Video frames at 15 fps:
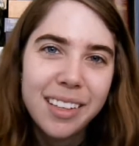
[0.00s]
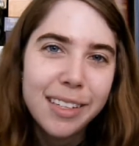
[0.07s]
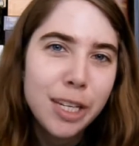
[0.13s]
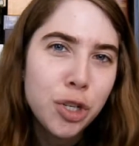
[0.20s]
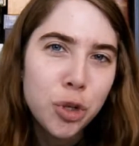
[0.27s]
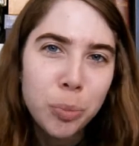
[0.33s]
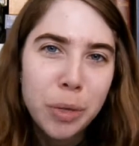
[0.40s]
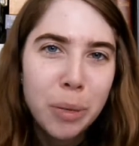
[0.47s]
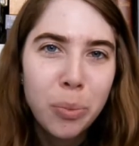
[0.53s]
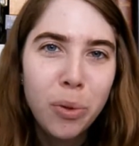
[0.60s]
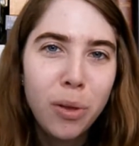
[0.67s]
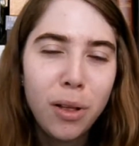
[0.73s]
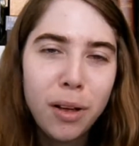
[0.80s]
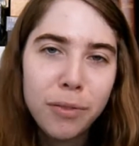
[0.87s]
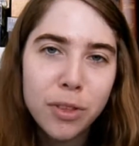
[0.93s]
teacher
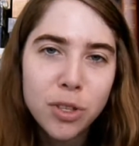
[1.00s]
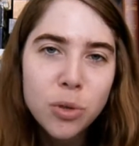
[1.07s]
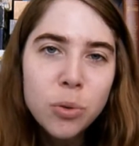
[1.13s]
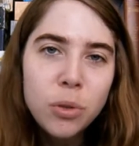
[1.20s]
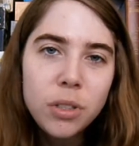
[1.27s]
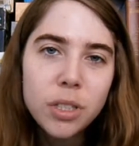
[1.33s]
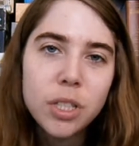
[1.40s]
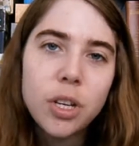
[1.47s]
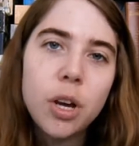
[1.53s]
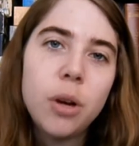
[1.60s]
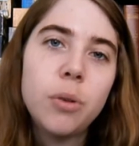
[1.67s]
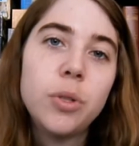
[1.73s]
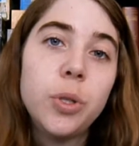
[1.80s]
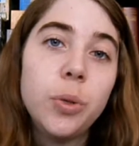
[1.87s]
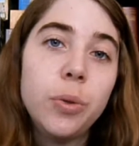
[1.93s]
people of the school to
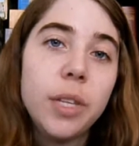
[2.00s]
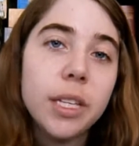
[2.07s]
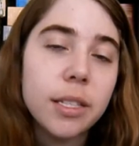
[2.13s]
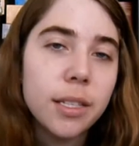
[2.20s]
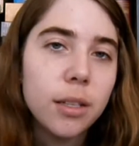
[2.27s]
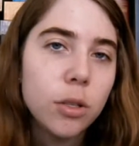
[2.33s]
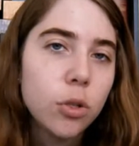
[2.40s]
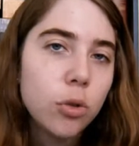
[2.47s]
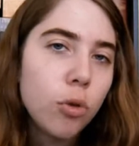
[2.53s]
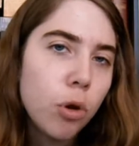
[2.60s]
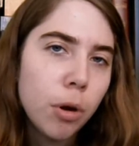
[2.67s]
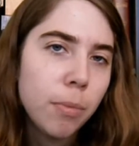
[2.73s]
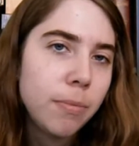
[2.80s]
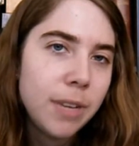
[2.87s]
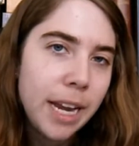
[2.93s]
go to this
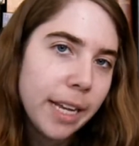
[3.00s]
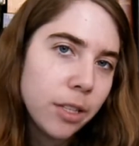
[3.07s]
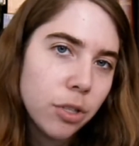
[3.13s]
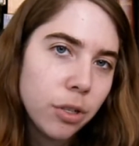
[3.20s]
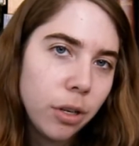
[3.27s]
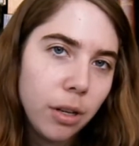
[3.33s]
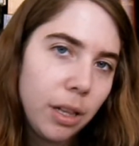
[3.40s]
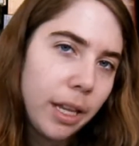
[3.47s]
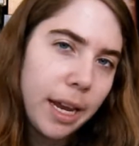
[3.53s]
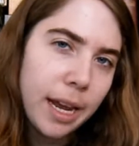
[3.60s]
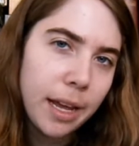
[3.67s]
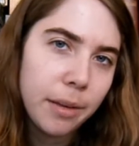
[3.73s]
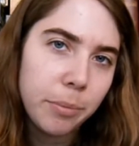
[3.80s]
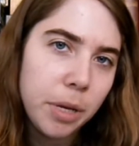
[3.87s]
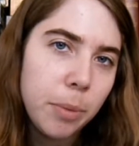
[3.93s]
storm dancer
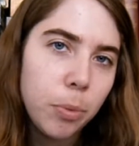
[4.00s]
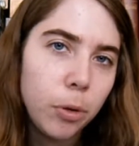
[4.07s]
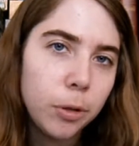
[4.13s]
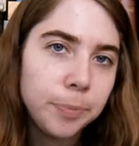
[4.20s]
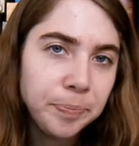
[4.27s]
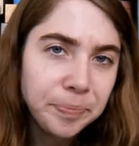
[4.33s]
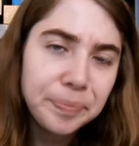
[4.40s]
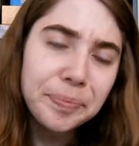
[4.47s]
clan people.